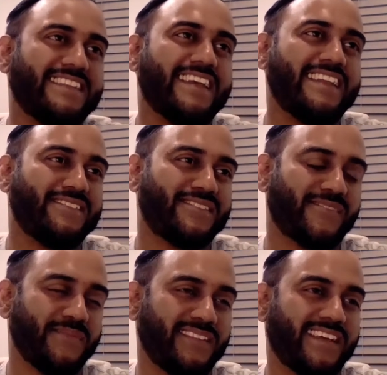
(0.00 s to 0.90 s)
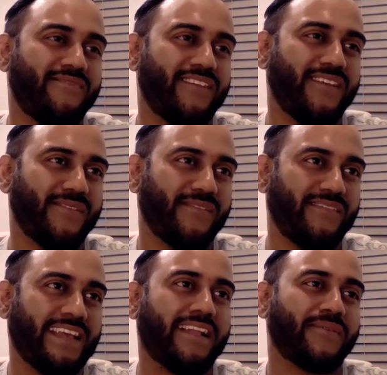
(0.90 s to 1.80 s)
night he showed me that video,
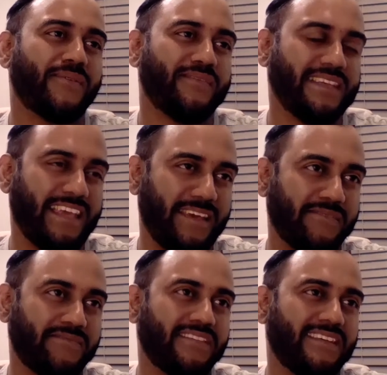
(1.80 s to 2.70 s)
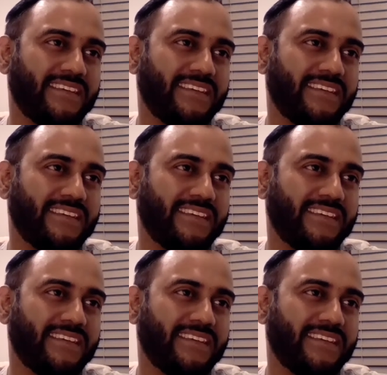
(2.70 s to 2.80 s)
The Allegory of the Cave.